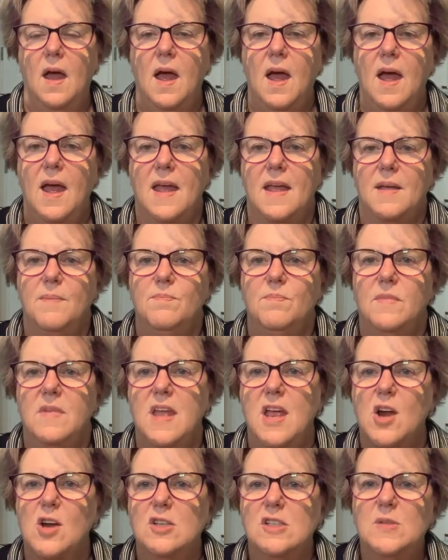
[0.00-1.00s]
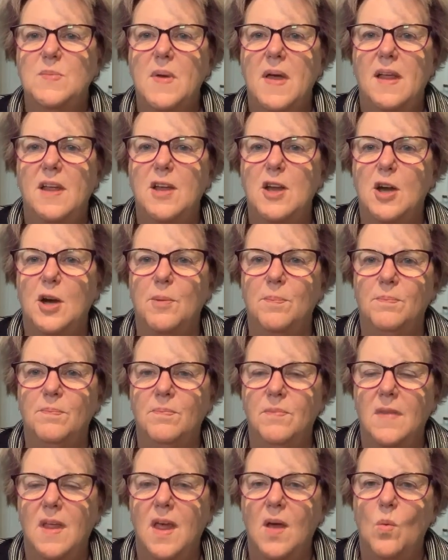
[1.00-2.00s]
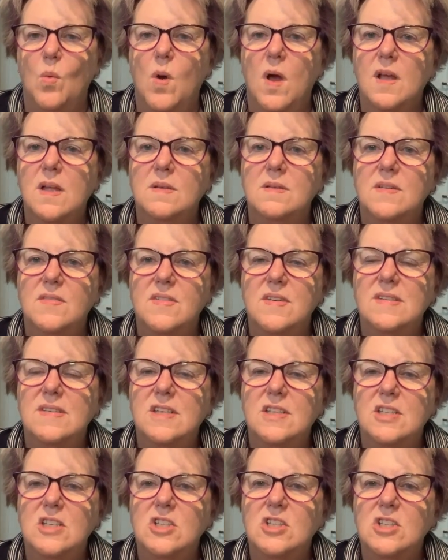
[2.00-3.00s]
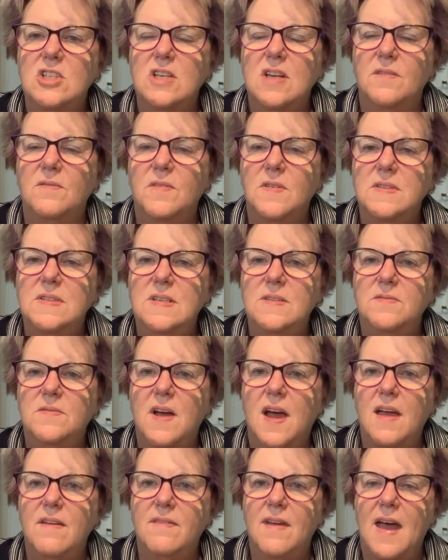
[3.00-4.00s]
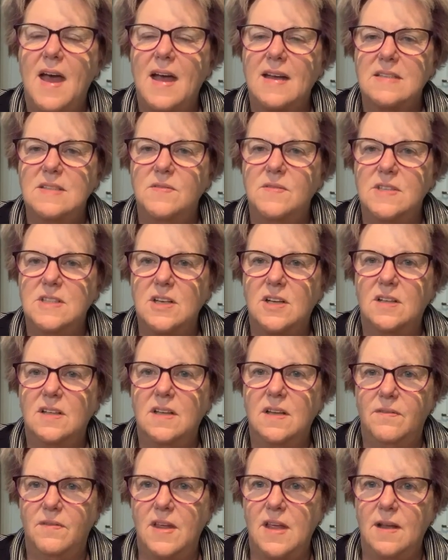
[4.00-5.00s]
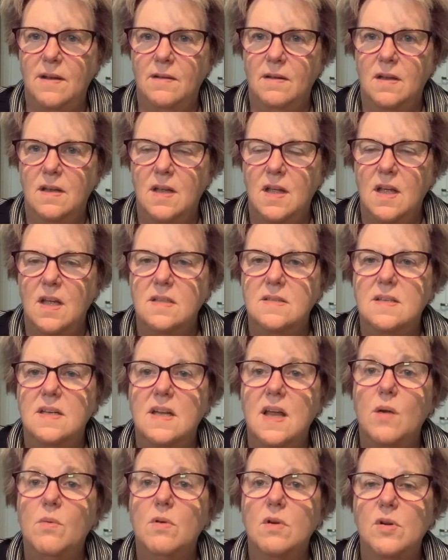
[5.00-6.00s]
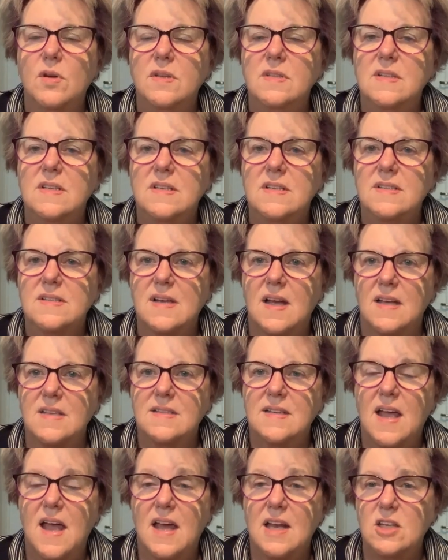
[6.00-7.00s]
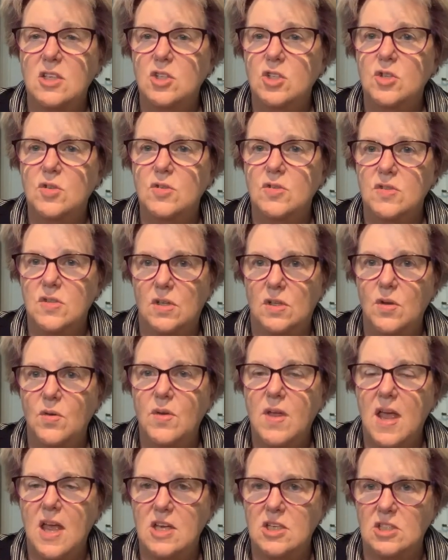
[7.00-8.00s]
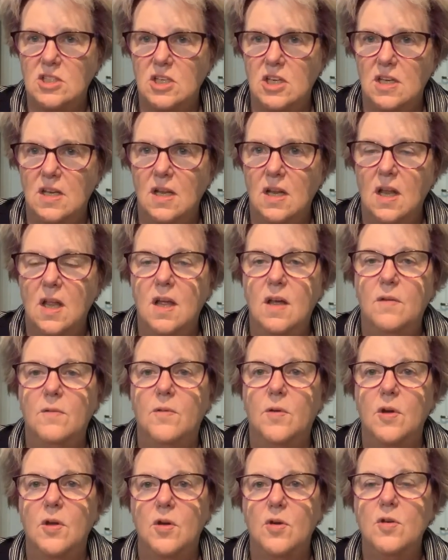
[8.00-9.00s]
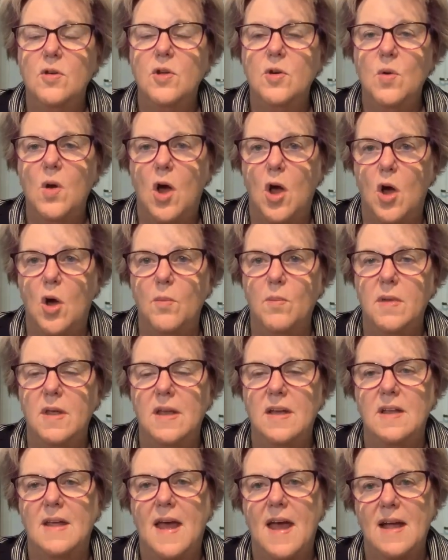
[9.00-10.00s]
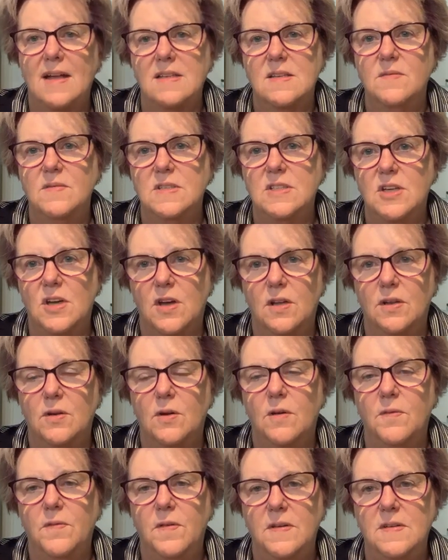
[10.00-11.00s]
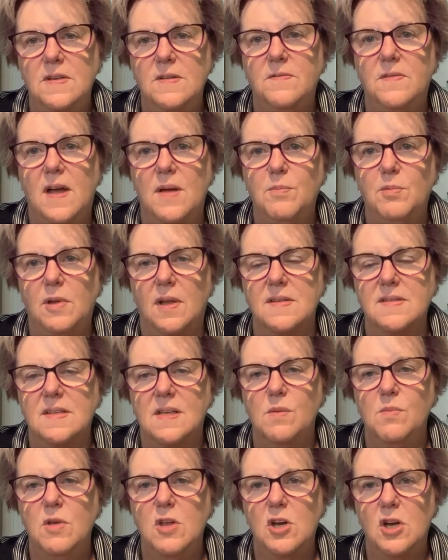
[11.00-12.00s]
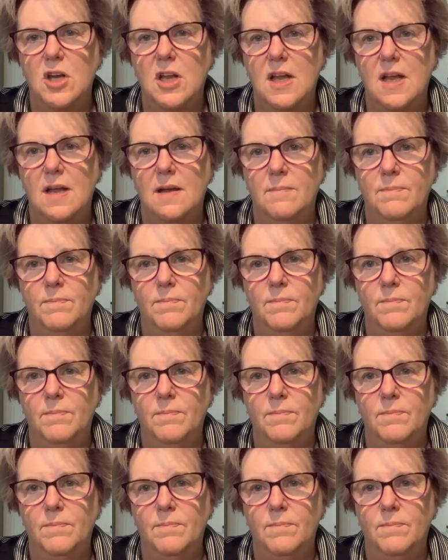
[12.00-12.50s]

Hi, Karen Spell here. Welcome to this edition of 55 Active Adult Living. Today we're going to discuss how to choose the location for your new home in an active adult or 55 plus community.